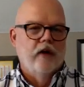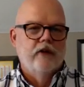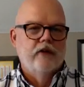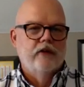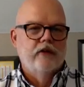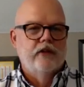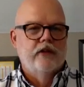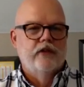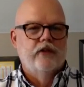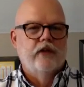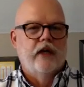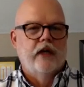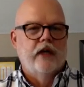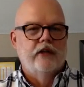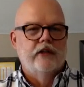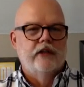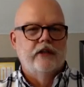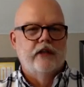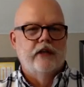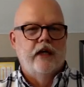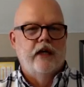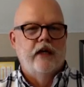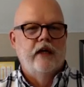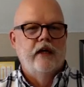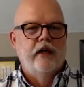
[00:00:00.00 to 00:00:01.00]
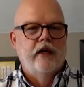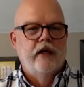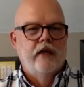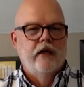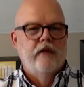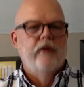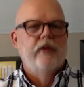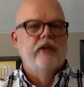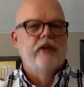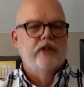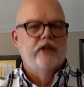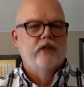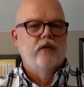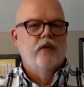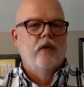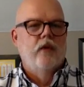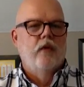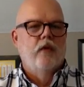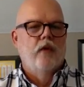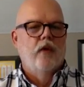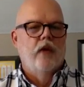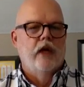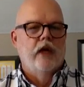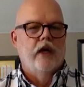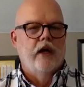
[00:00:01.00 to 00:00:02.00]
to try to say, this is where we
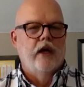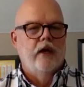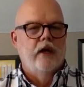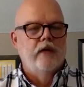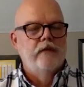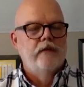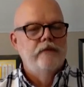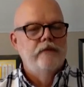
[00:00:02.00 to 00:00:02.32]
want to go.